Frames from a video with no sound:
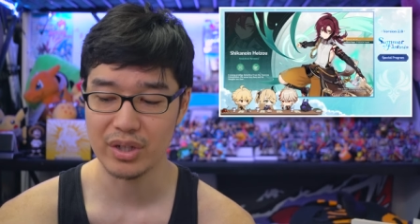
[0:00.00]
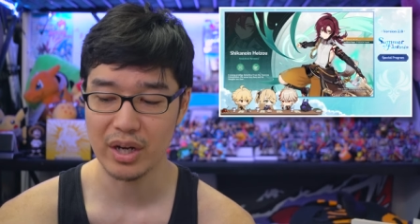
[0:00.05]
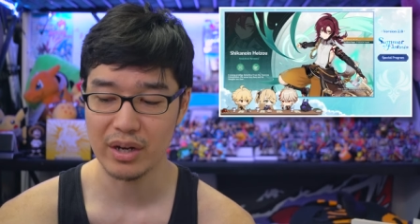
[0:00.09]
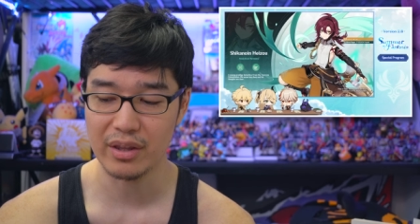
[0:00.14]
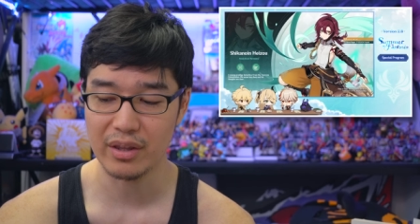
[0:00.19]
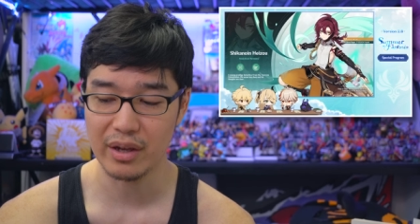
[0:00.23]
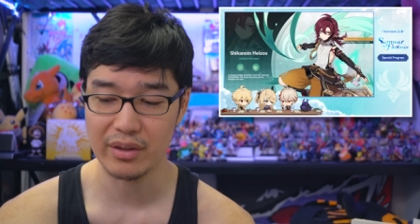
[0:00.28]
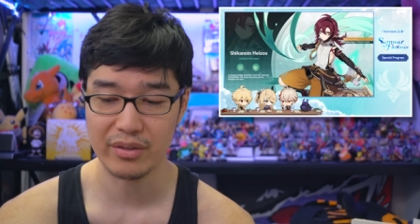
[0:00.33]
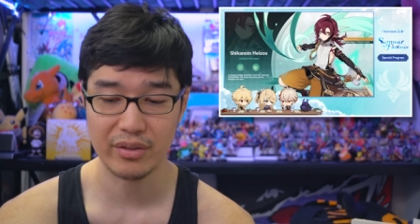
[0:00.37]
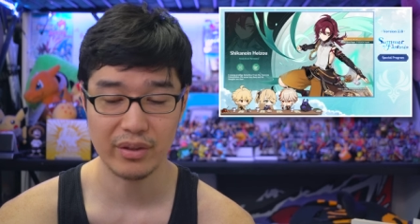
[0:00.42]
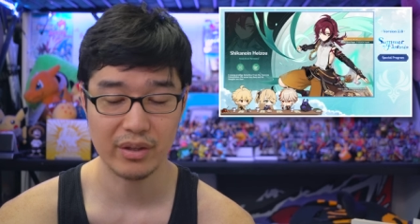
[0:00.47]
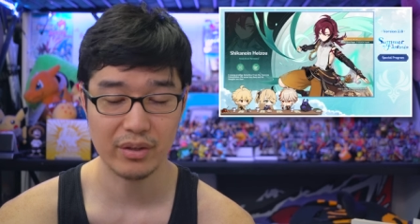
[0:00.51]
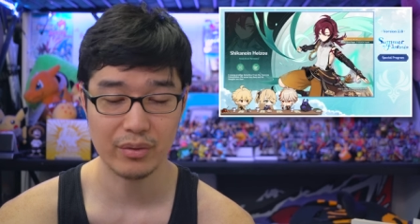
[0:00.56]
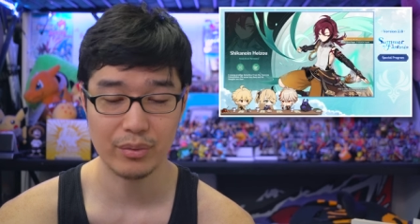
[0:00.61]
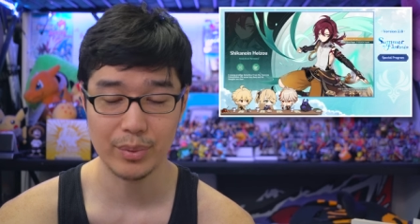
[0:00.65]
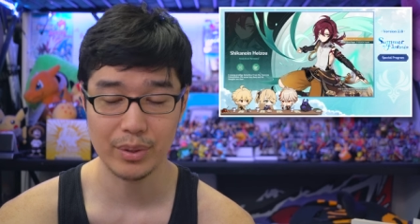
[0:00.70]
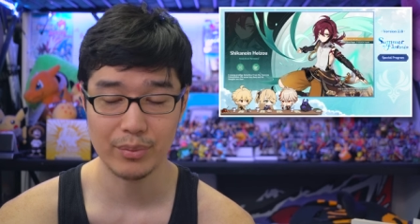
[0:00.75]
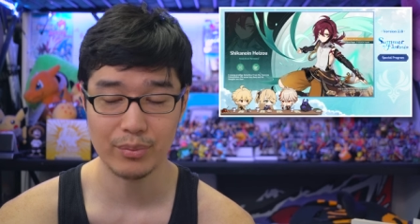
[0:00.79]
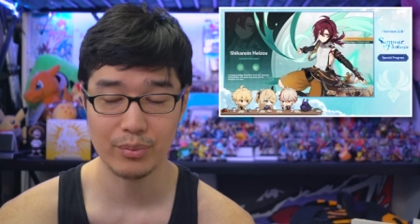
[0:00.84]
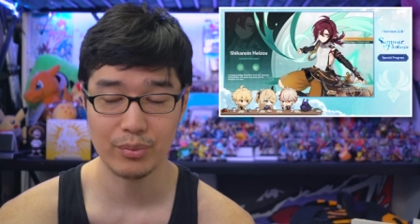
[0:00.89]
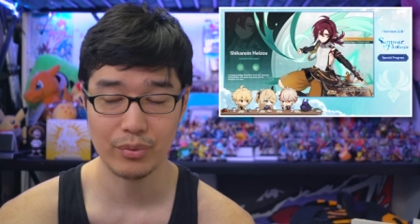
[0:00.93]
I, I think it would
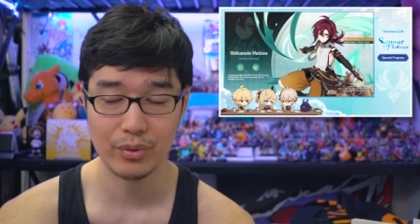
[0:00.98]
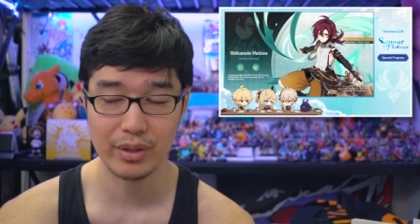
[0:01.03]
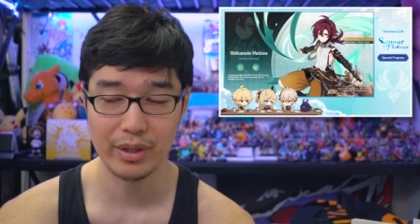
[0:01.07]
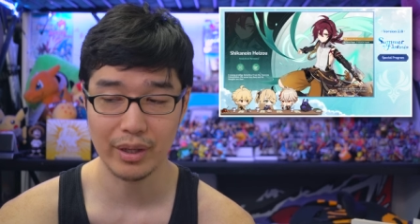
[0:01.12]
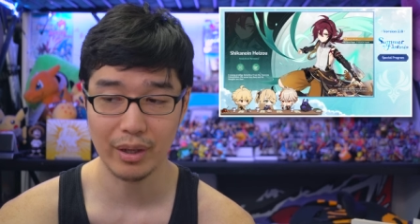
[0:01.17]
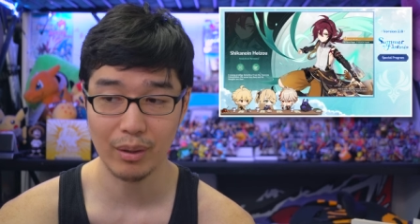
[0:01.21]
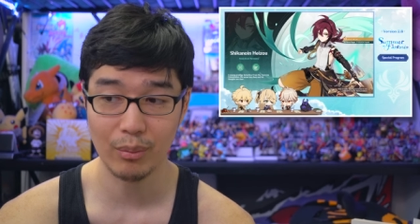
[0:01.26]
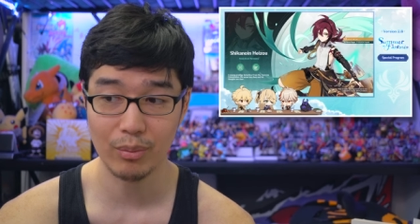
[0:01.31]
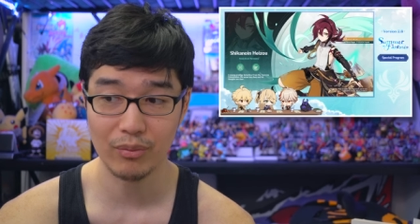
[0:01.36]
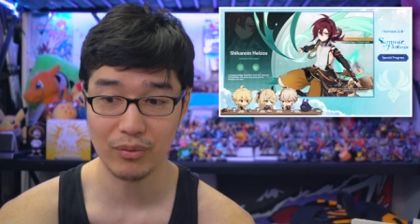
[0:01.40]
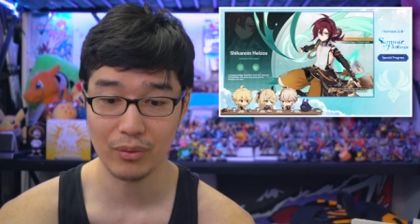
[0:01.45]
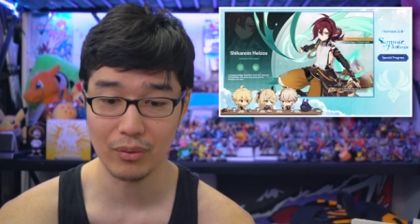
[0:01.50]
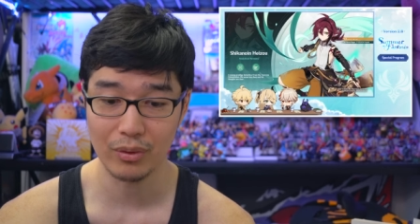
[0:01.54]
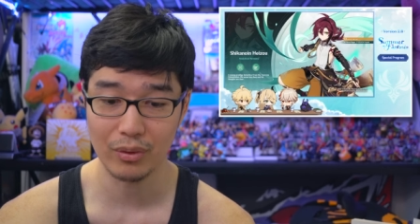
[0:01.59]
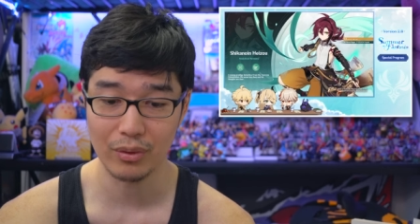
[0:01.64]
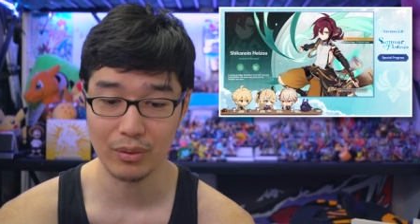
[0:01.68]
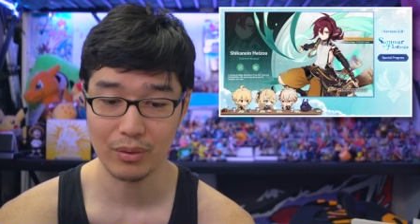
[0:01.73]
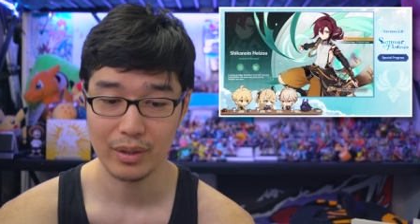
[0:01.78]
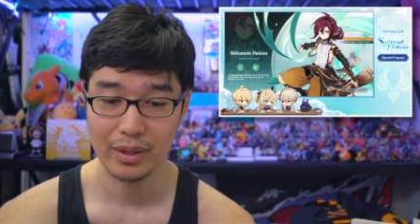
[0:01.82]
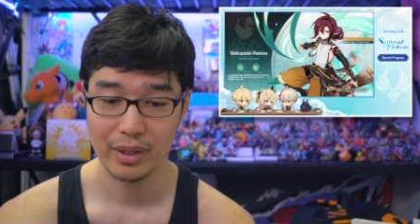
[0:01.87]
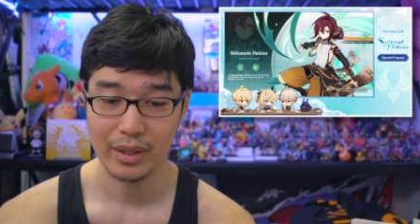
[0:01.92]
be pretty
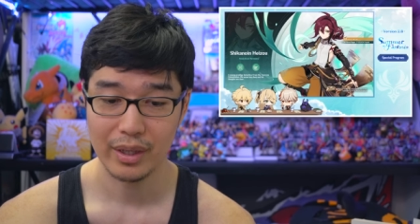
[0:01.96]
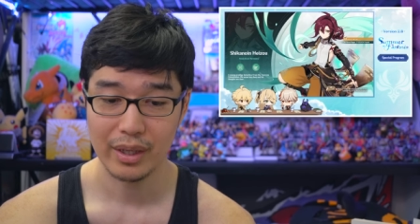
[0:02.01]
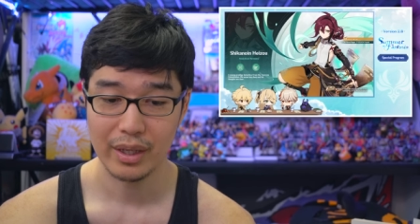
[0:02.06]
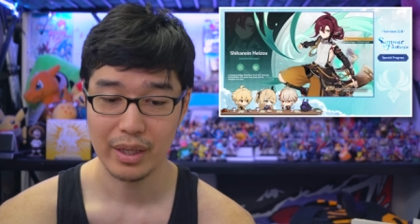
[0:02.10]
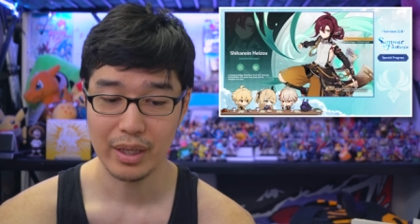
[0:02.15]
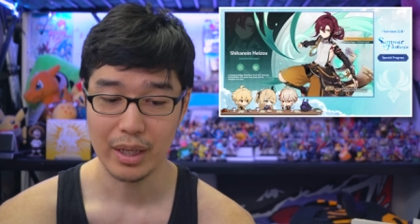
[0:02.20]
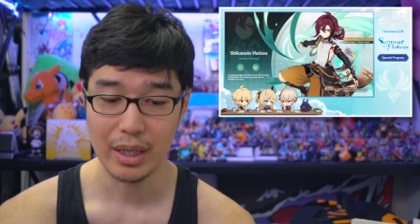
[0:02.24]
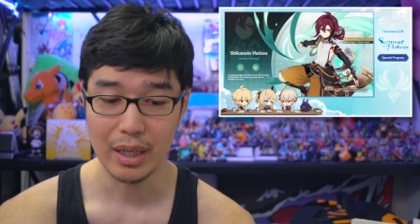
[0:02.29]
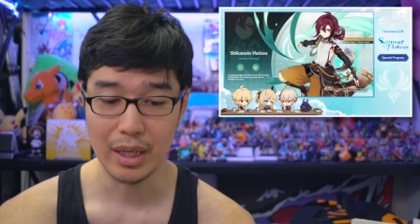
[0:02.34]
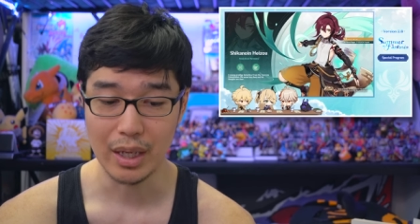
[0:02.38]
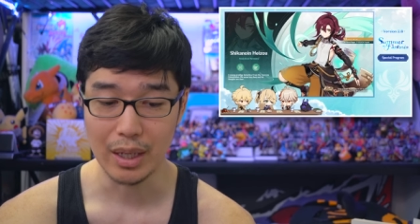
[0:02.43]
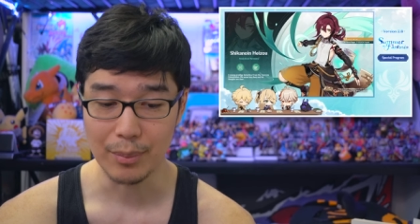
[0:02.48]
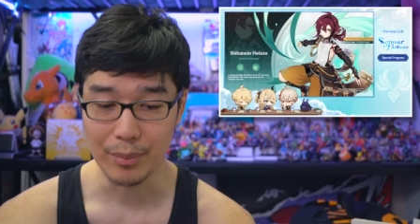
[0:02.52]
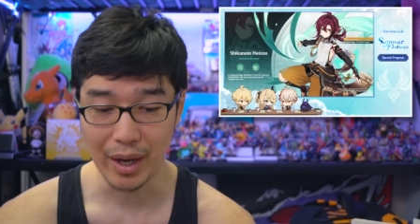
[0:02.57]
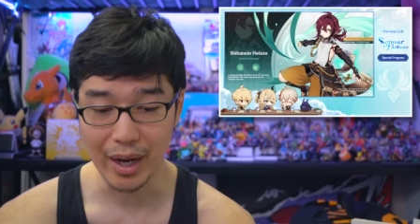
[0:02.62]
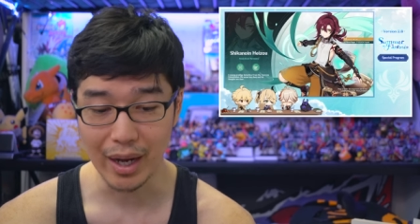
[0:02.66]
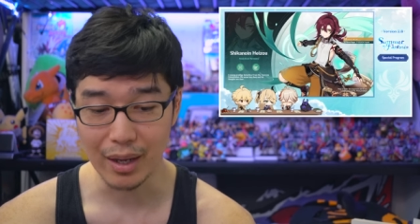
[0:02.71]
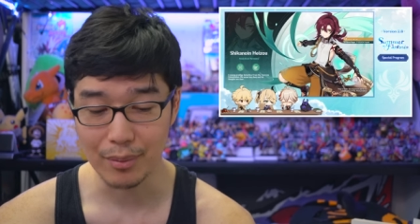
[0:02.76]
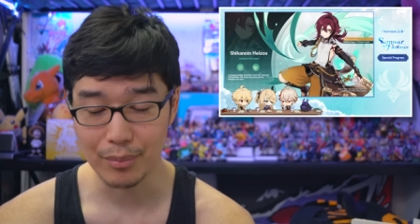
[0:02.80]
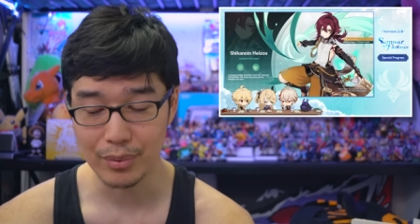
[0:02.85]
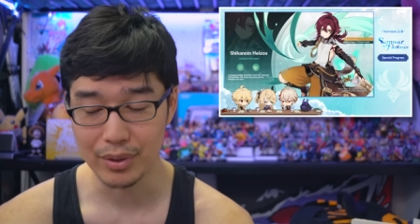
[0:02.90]
helpful in
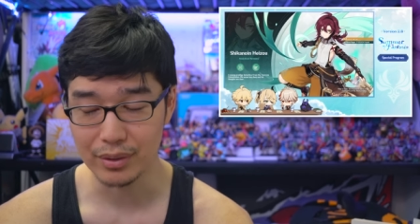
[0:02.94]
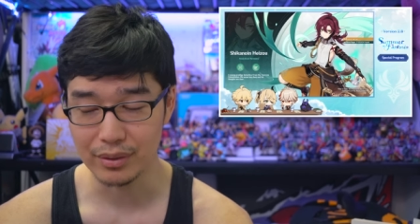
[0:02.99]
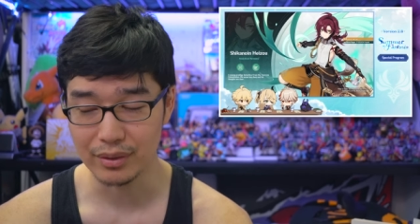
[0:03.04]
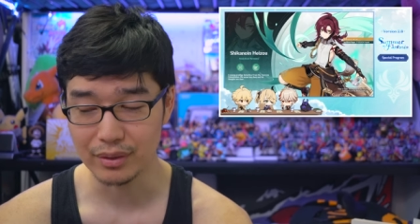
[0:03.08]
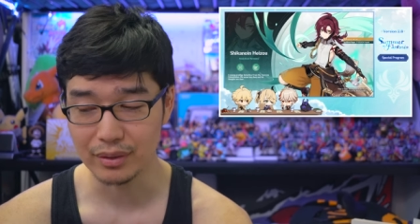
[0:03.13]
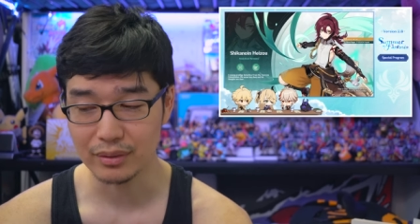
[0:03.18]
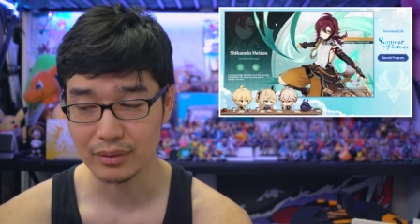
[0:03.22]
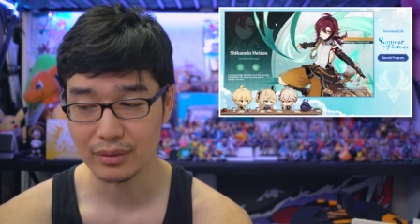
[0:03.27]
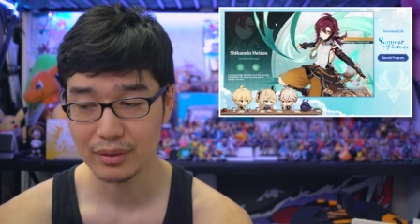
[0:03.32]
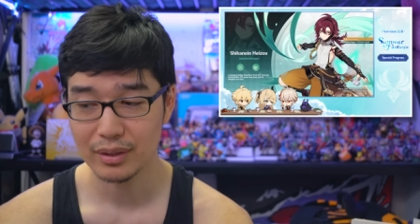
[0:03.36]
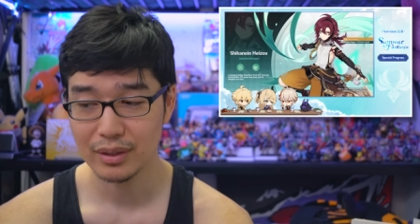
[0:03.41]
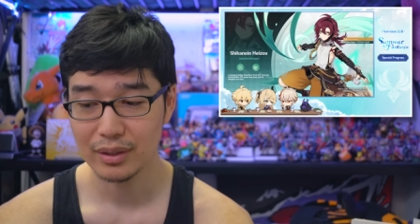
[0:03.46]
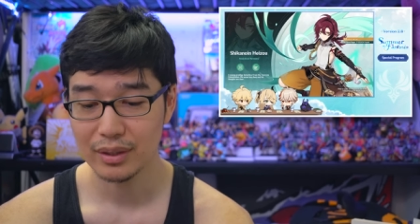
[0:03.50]
my opinion.